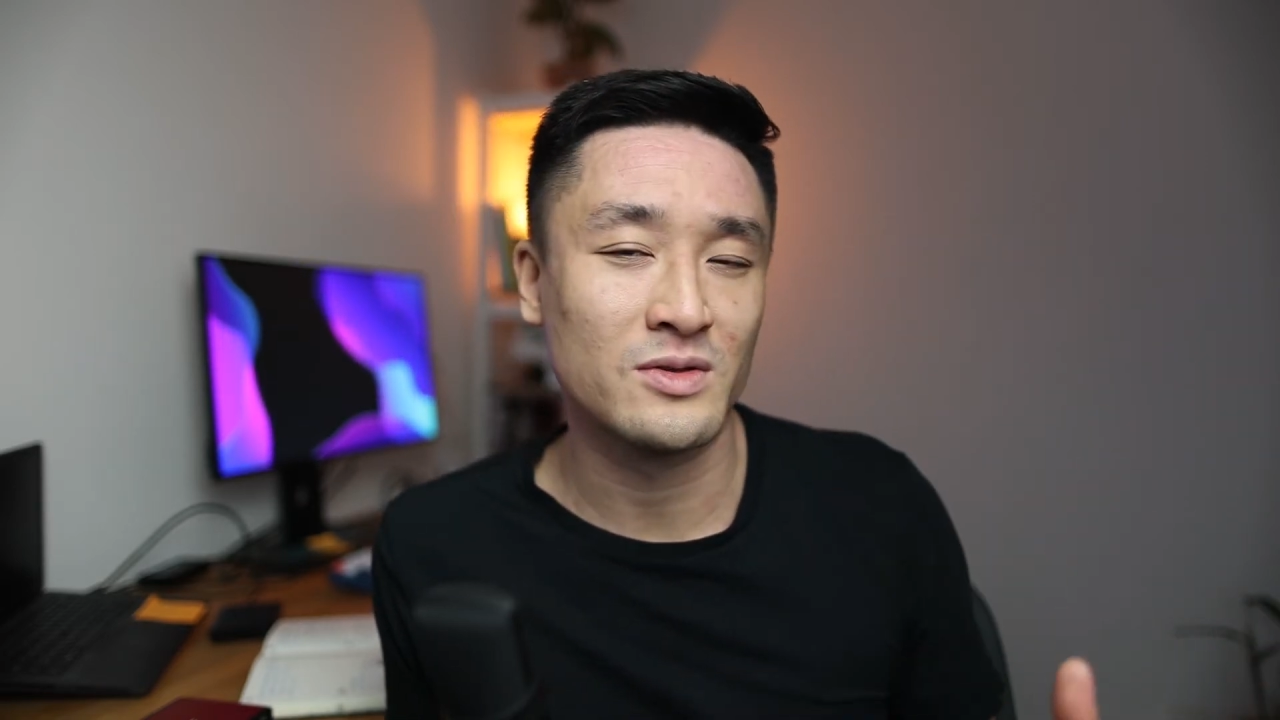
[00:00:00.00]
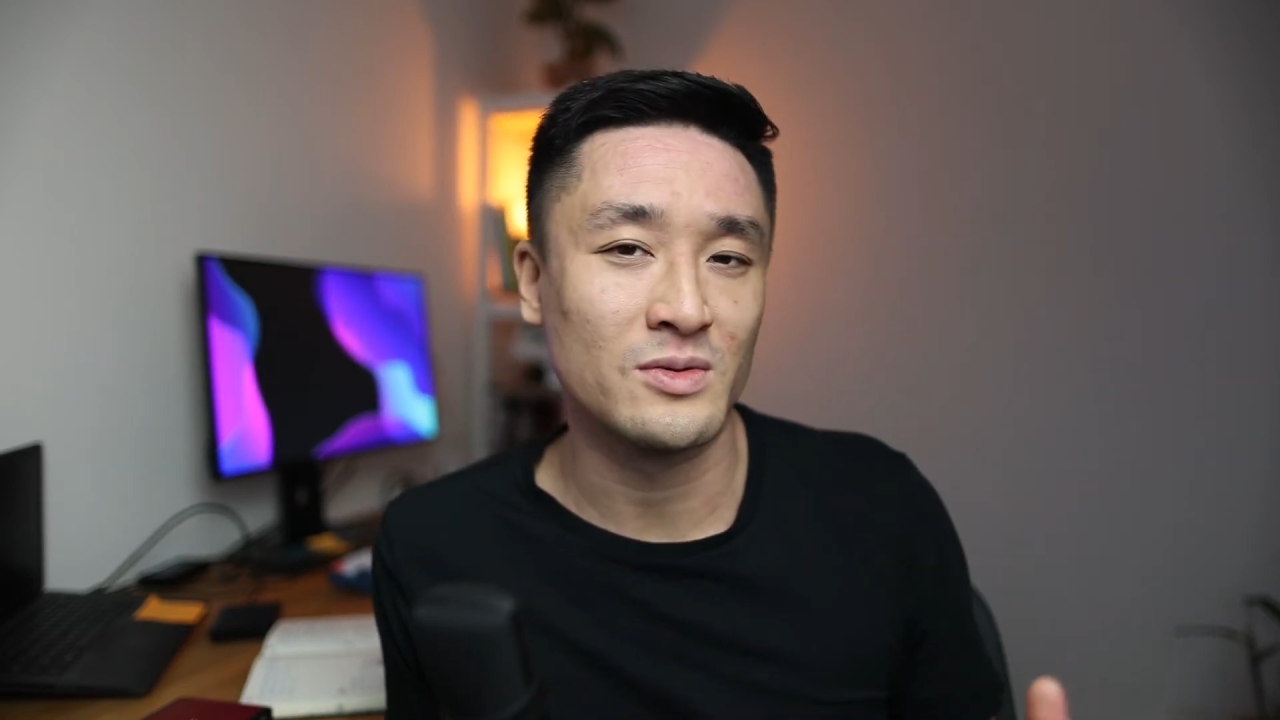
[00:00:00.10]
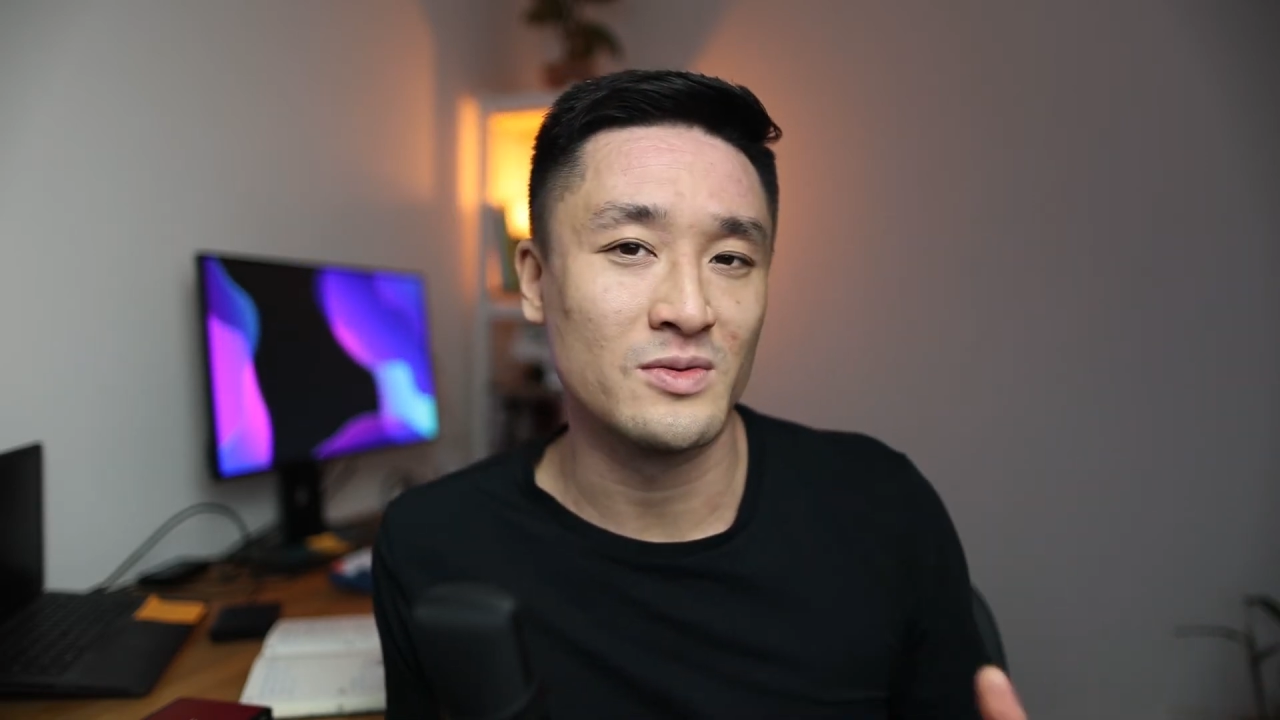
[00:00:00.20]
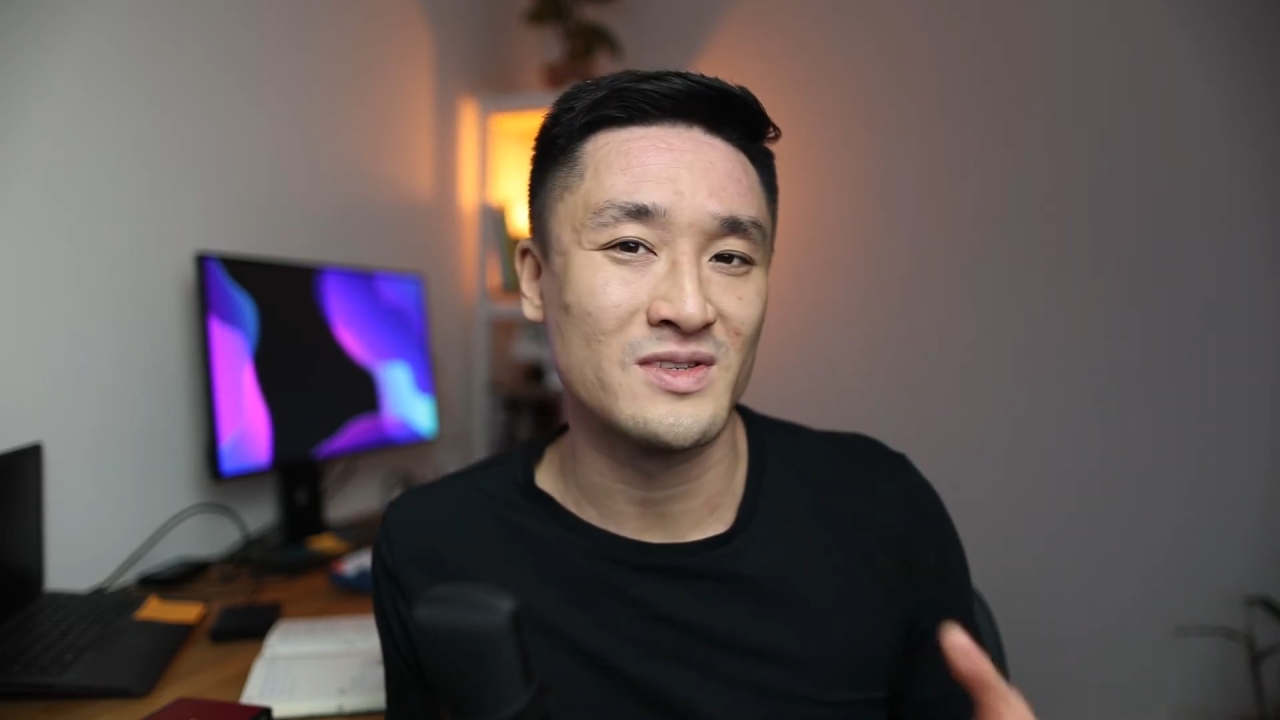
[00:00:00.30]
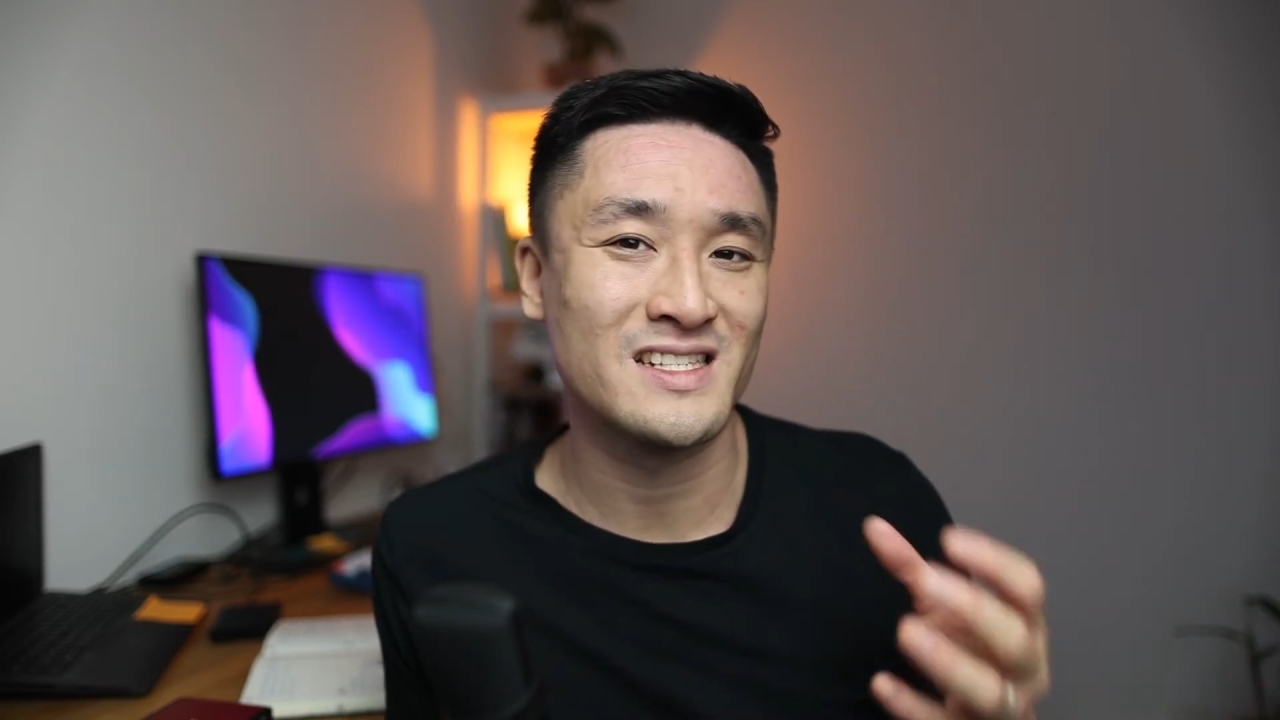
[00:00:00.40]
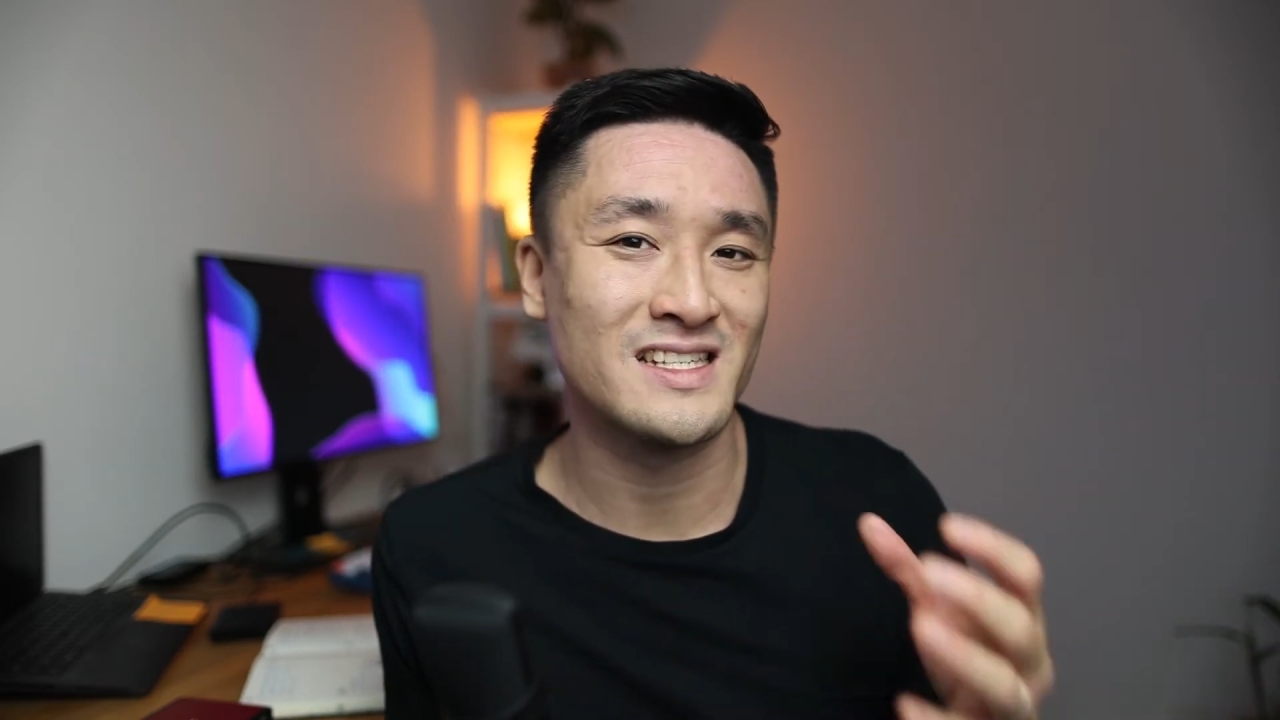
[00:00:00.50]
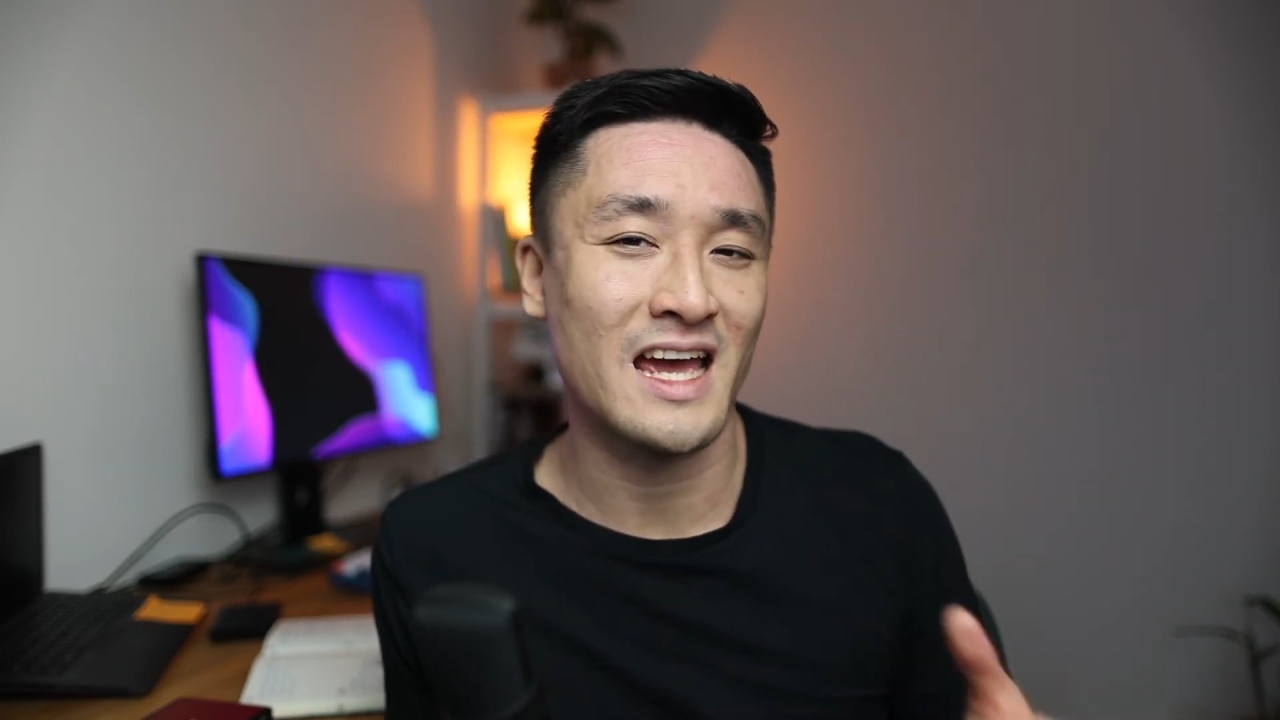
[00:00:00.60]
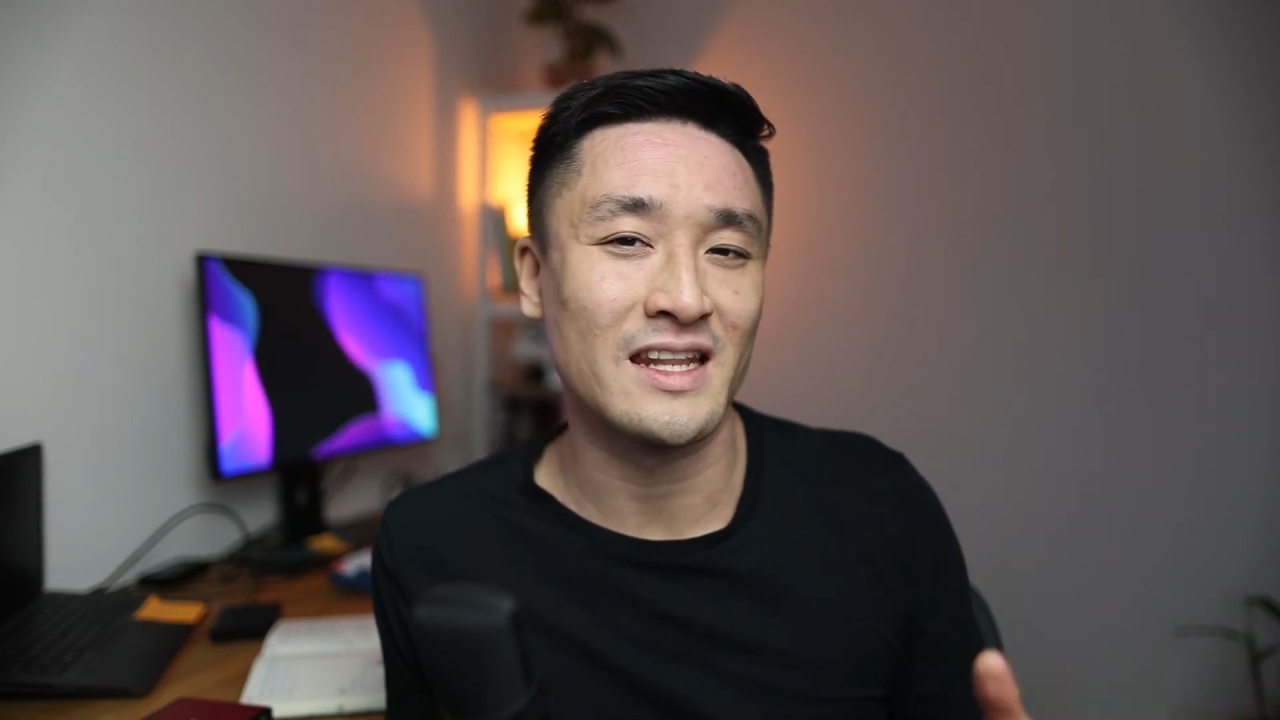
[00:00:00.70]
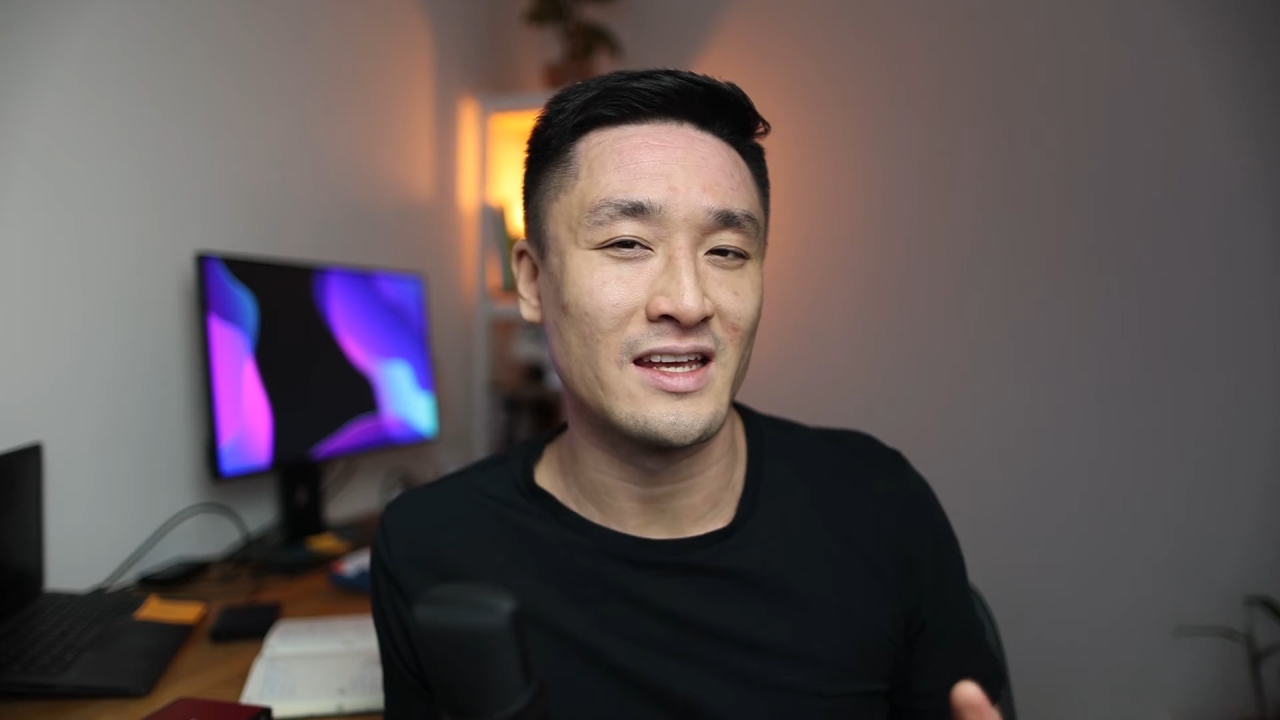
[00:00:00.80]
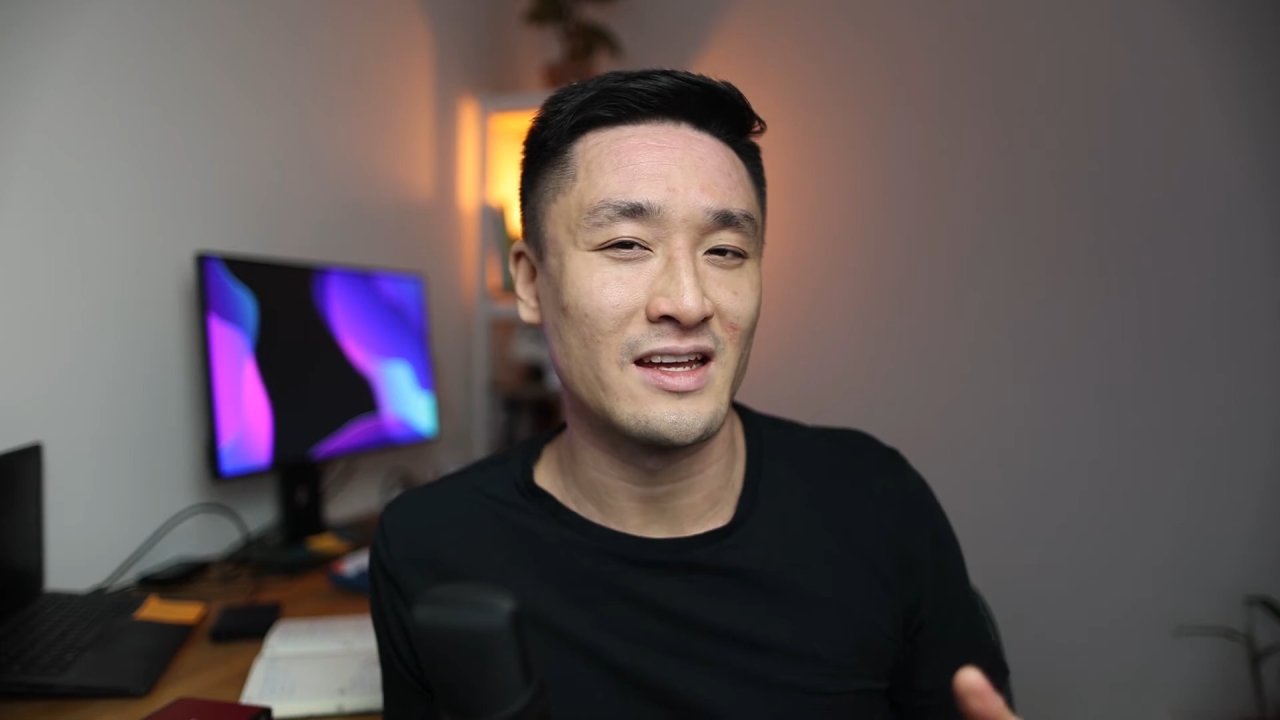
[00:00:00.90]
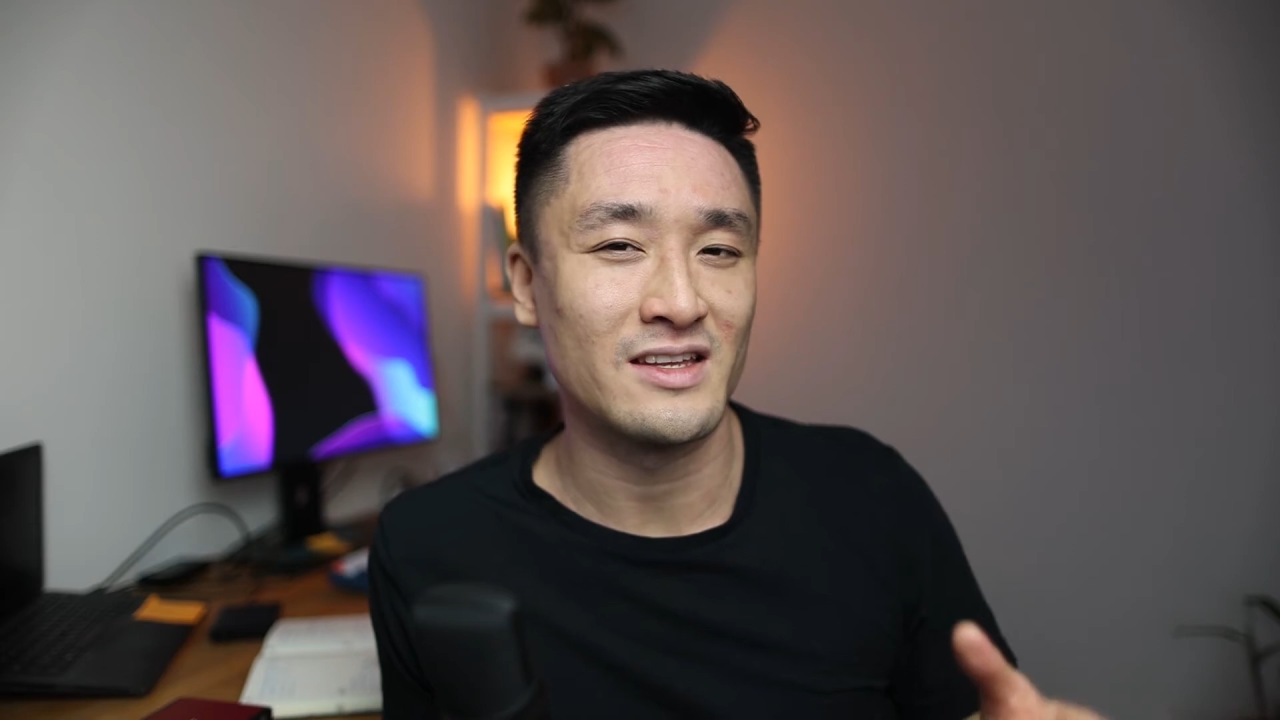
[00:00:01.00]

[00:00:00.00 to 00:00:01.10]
to set